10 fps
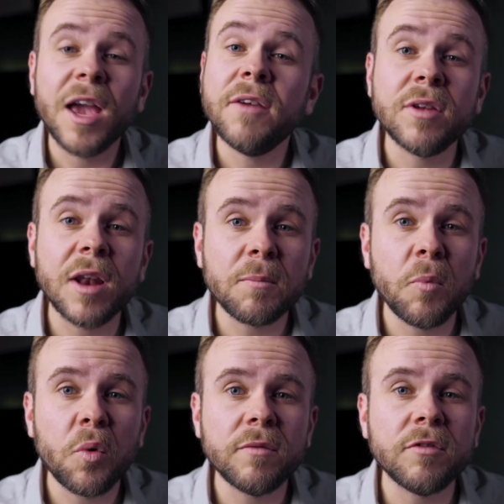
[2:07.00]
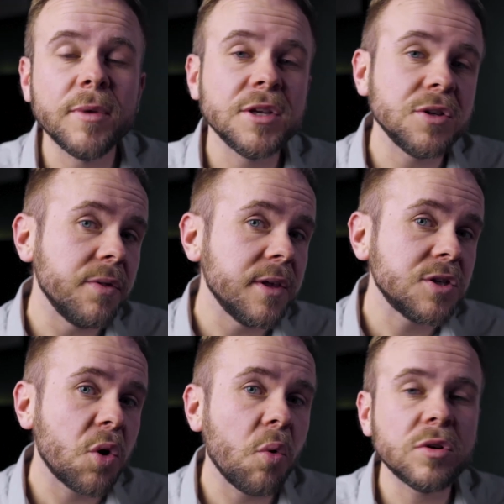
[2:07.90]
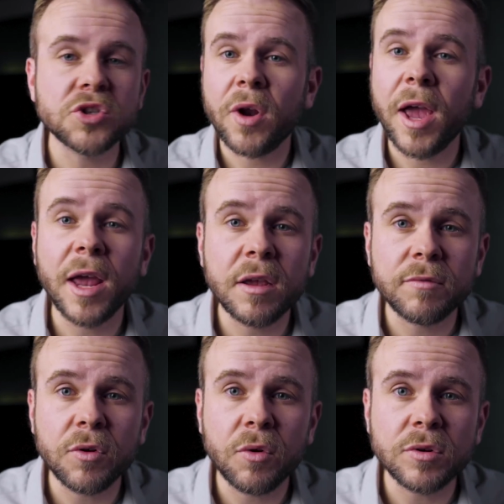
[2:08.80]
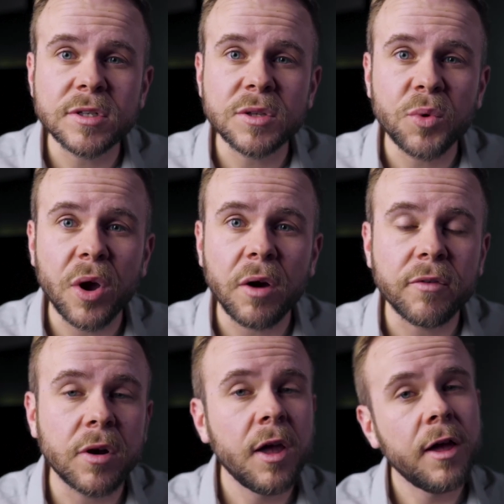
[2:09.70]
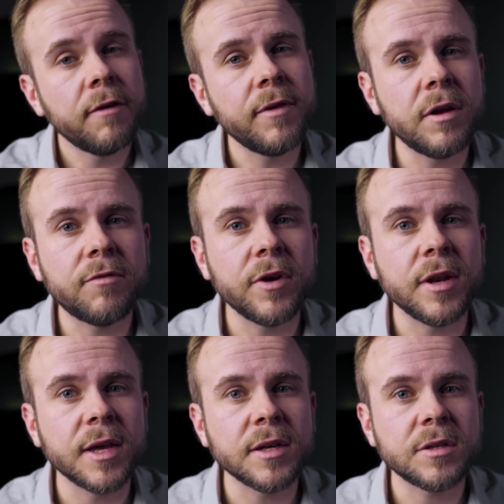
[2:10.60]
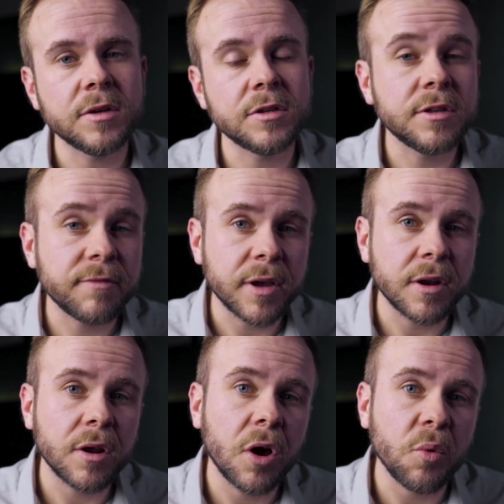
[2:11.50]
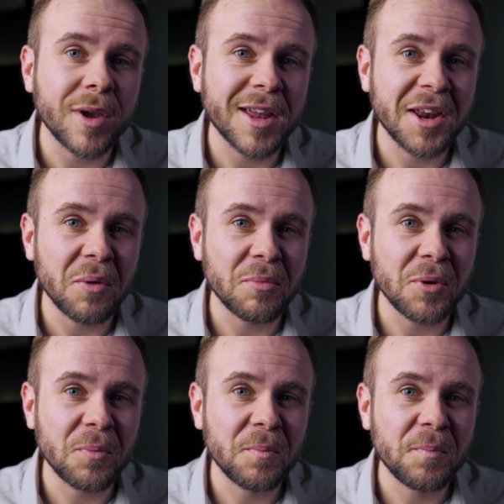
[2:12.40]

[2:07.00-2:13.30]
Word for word: If you'd like more information on this course or any of the courses that we offer, feel free to get in touch to find out how we can help you.